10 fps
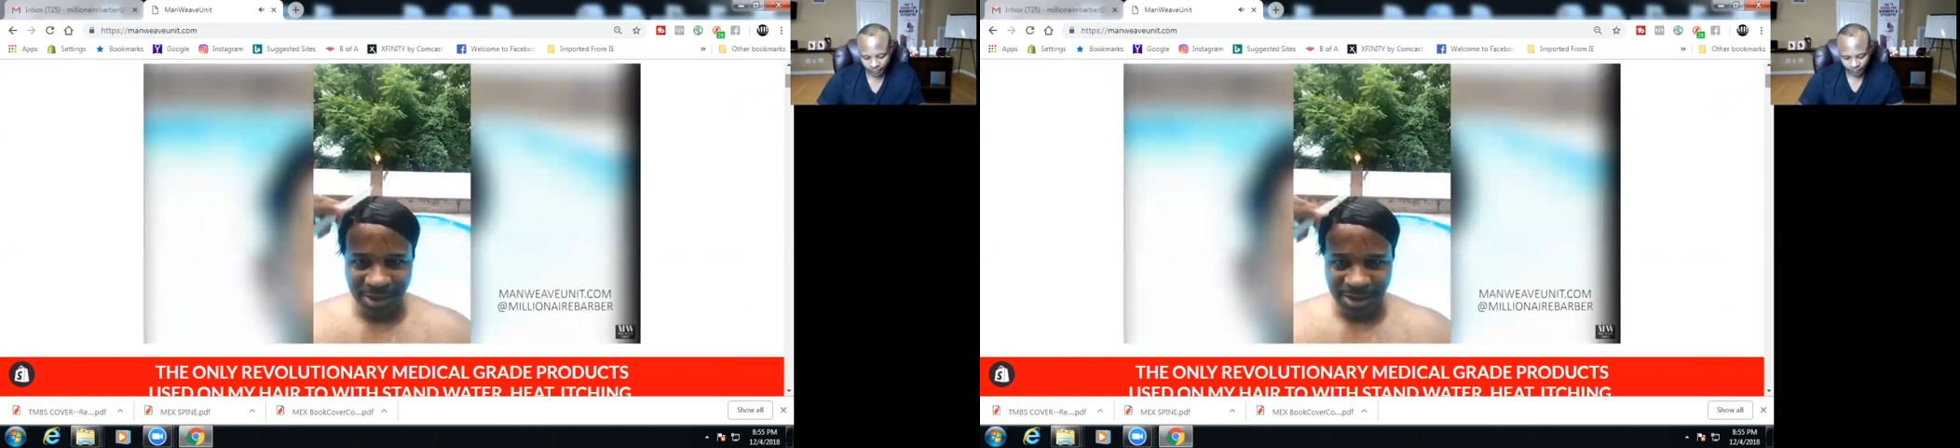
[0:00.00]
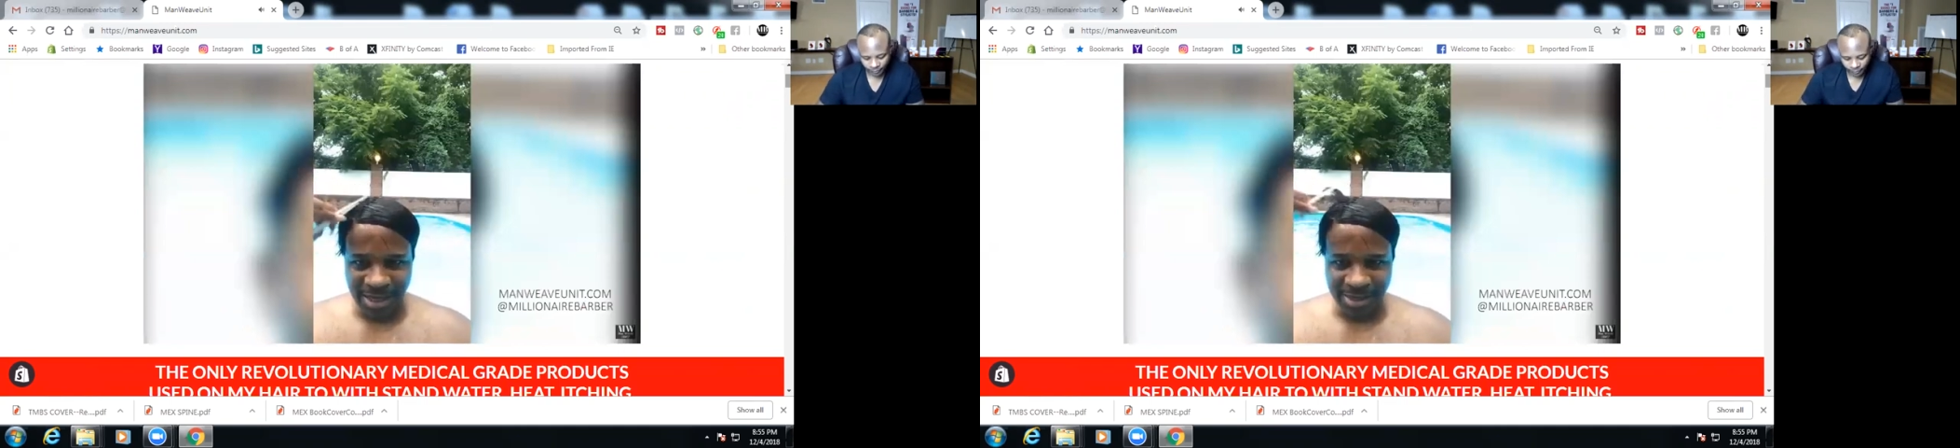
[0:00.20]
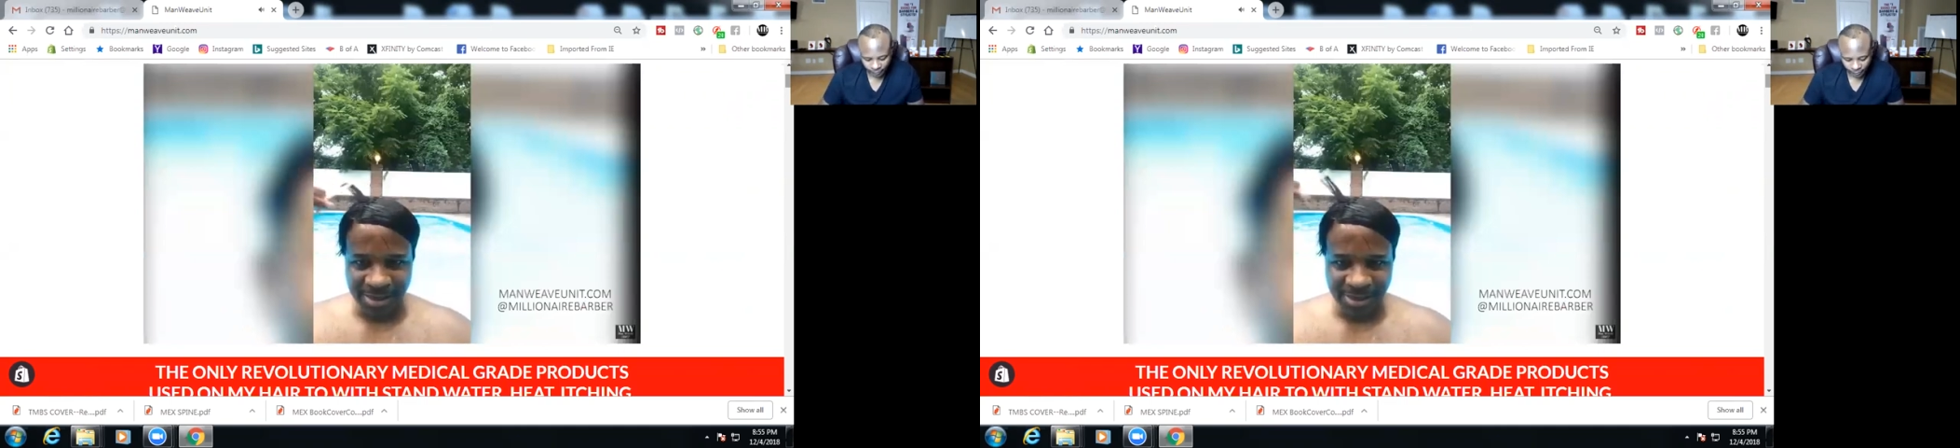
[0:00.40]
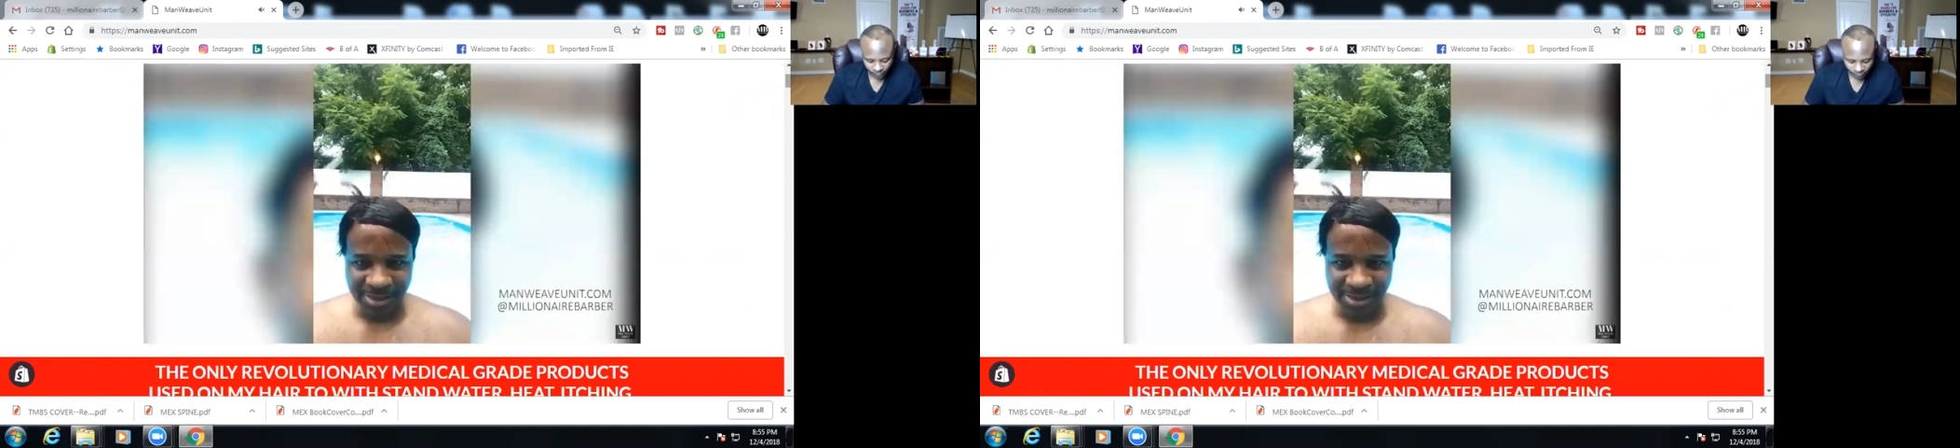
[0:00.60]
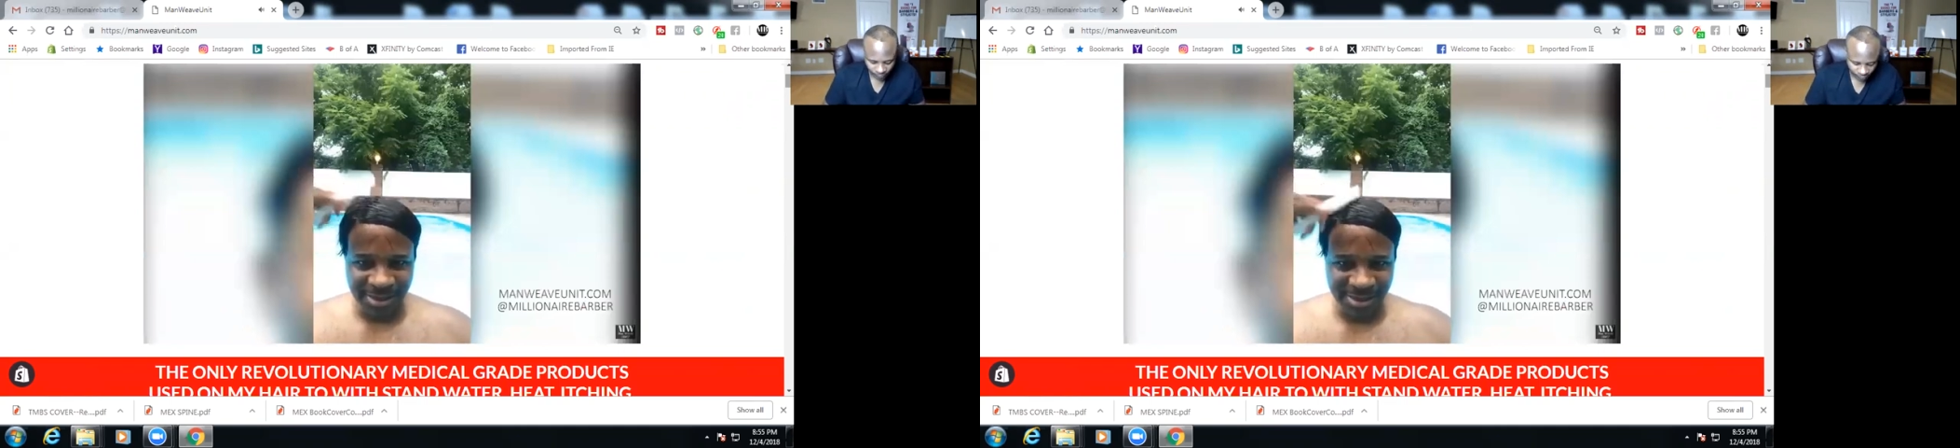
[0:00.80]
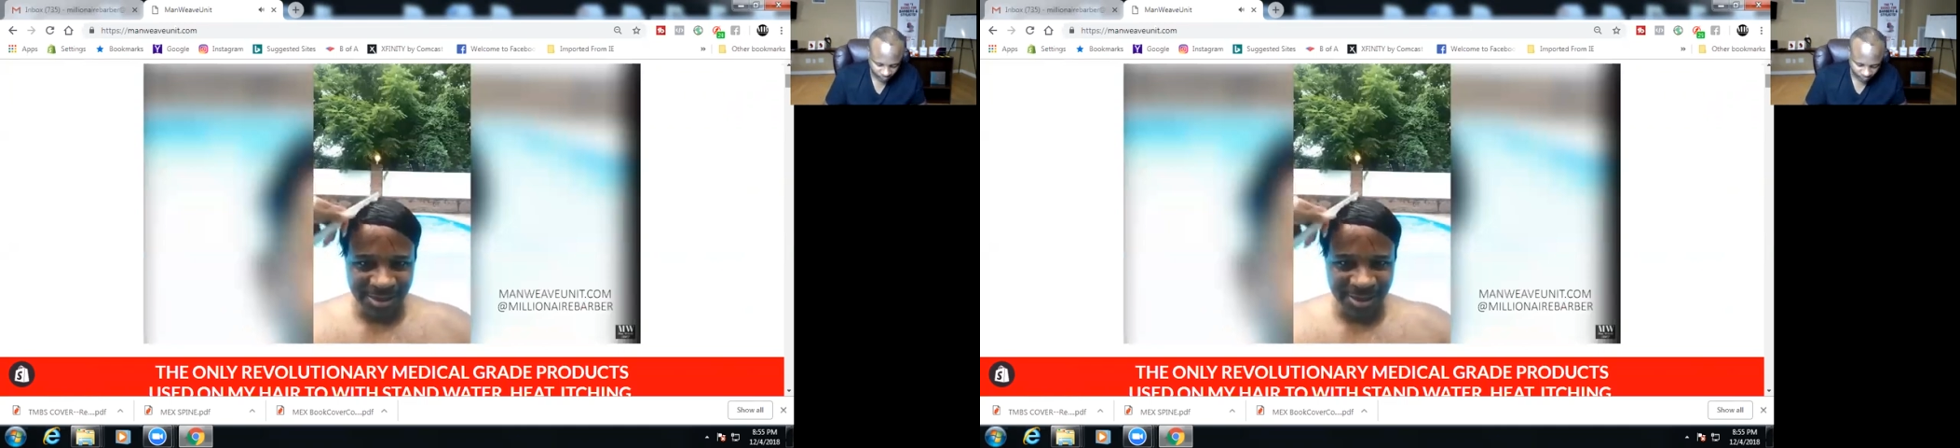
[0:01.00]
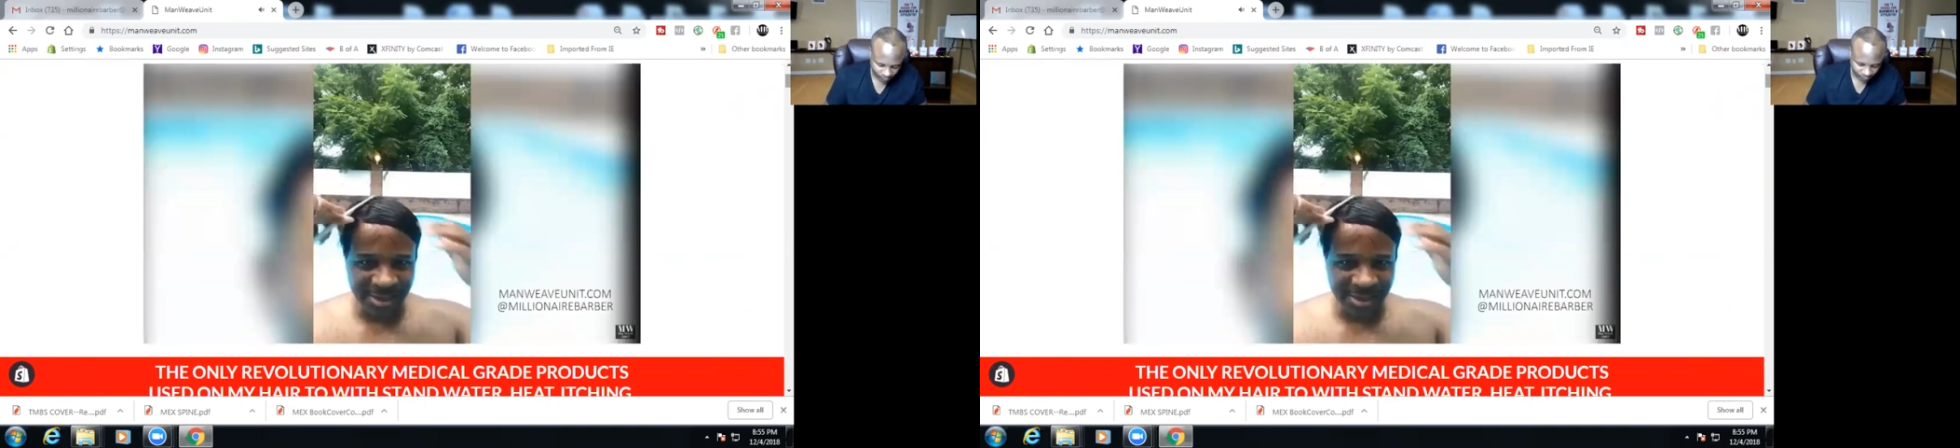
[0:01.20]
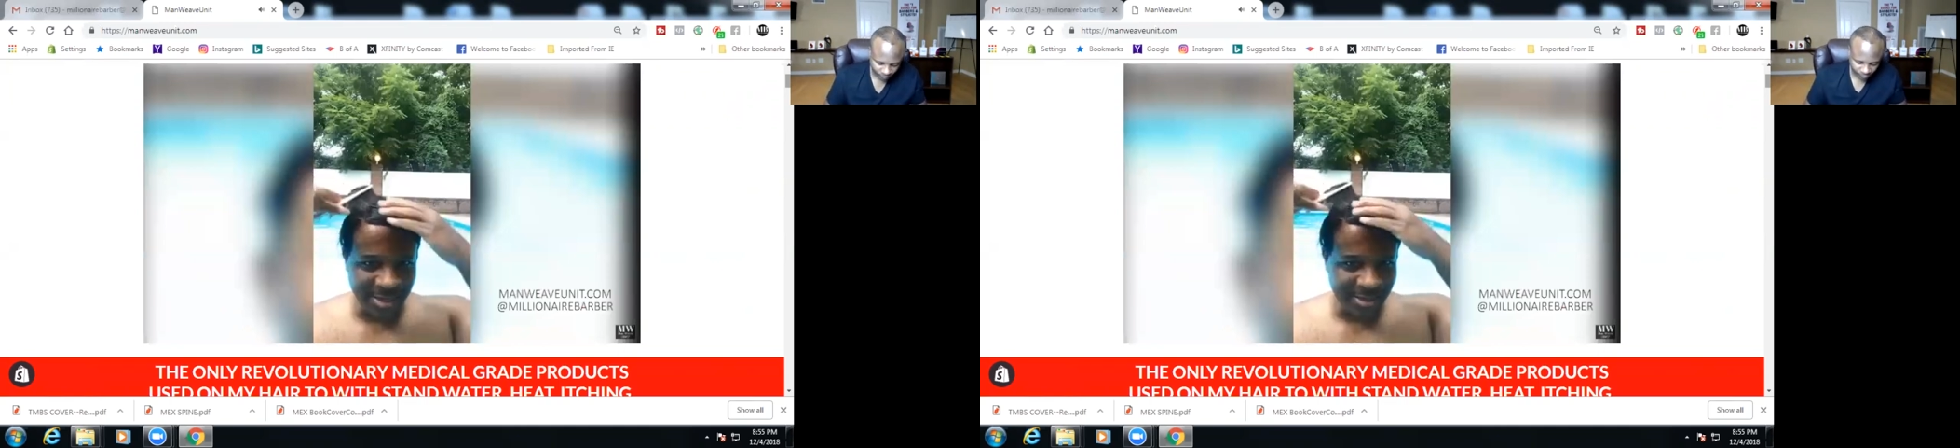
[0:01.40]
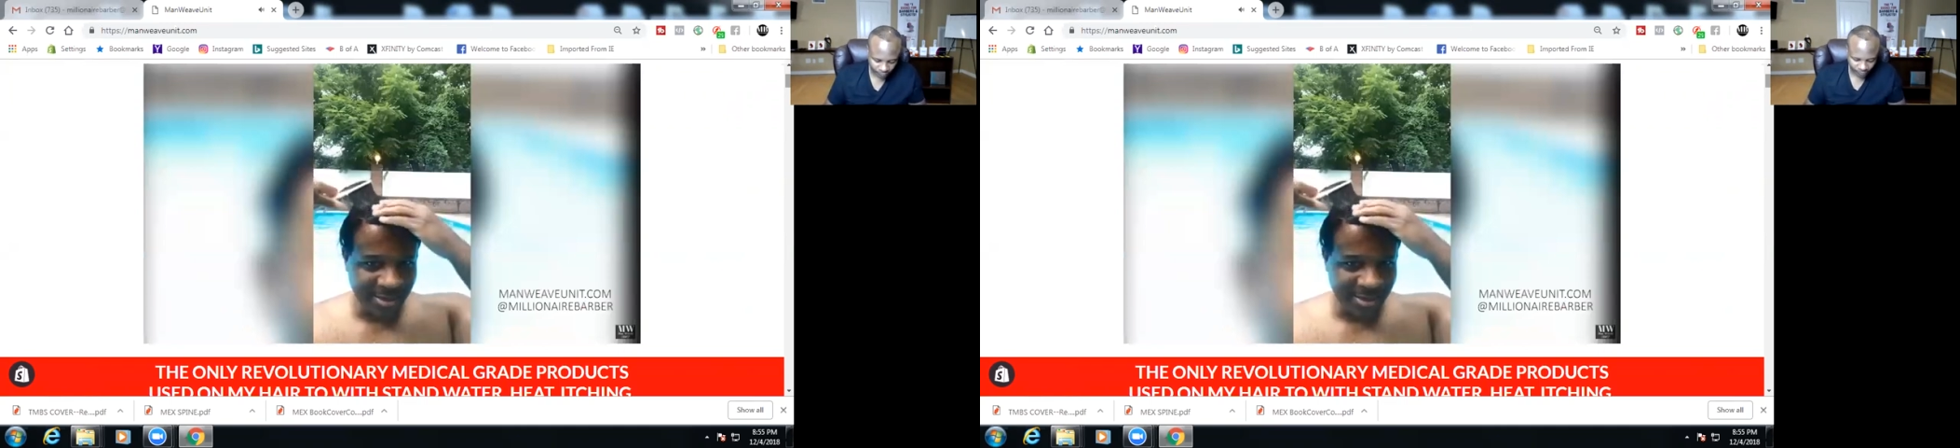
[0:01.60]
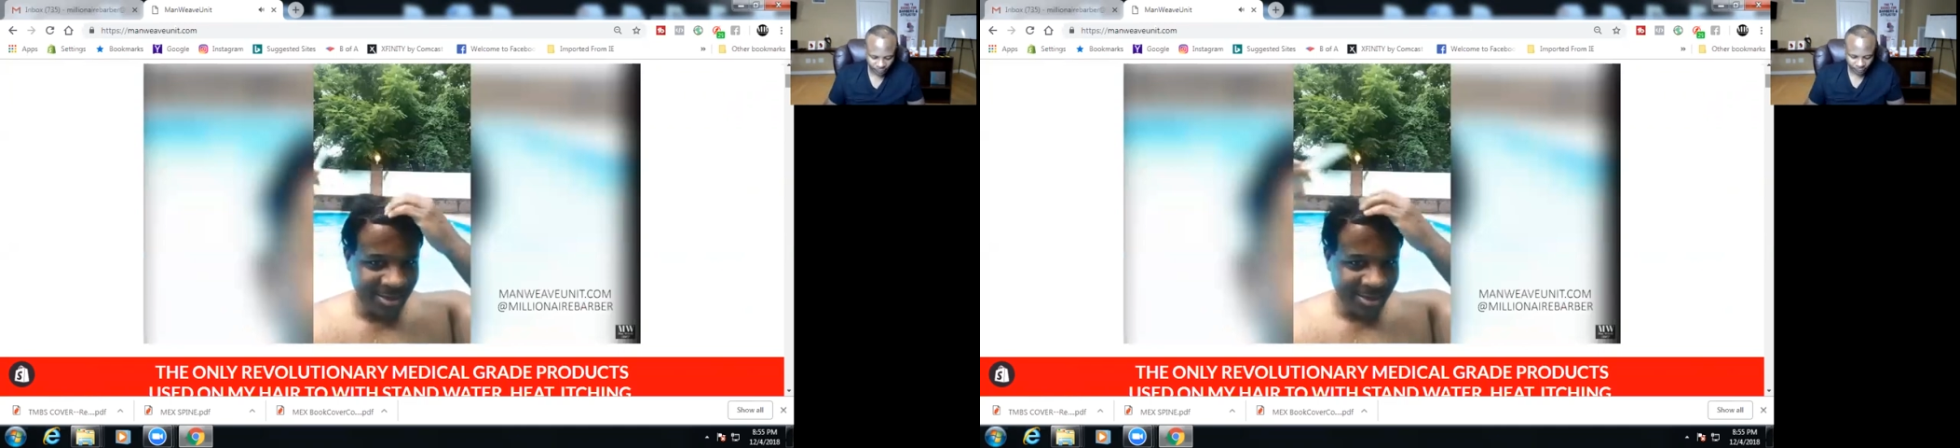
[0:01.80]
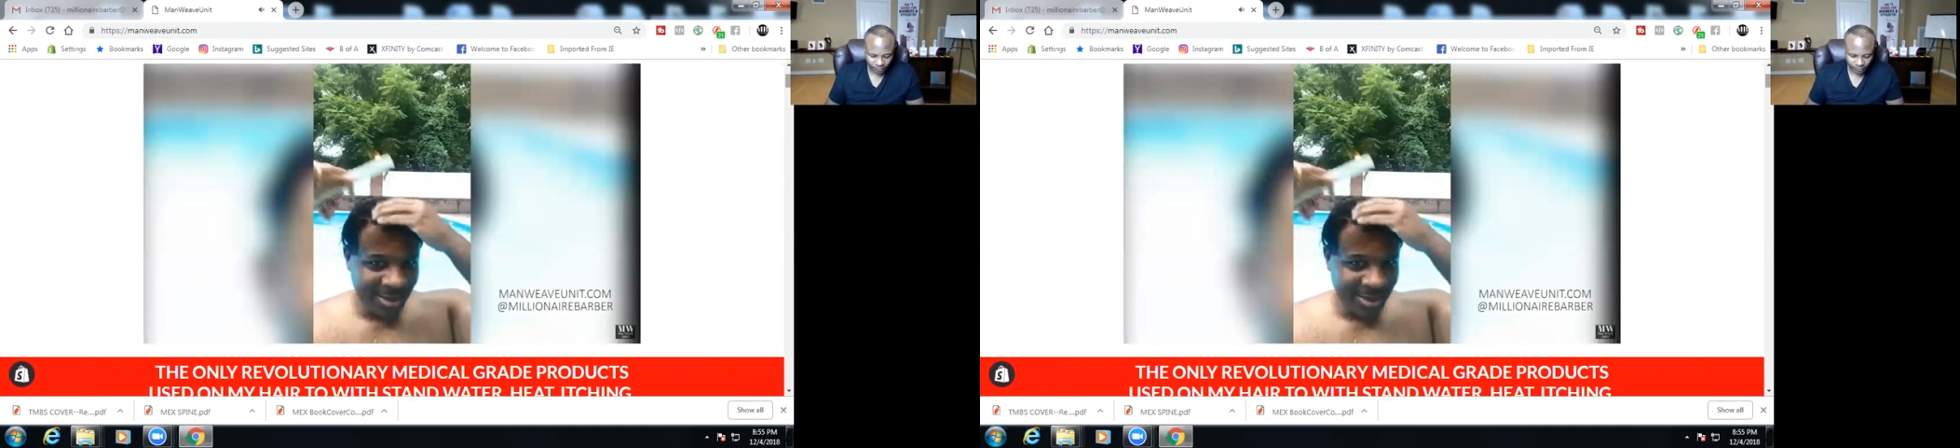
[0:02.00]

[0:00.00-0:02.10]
Look at it. Just look at it.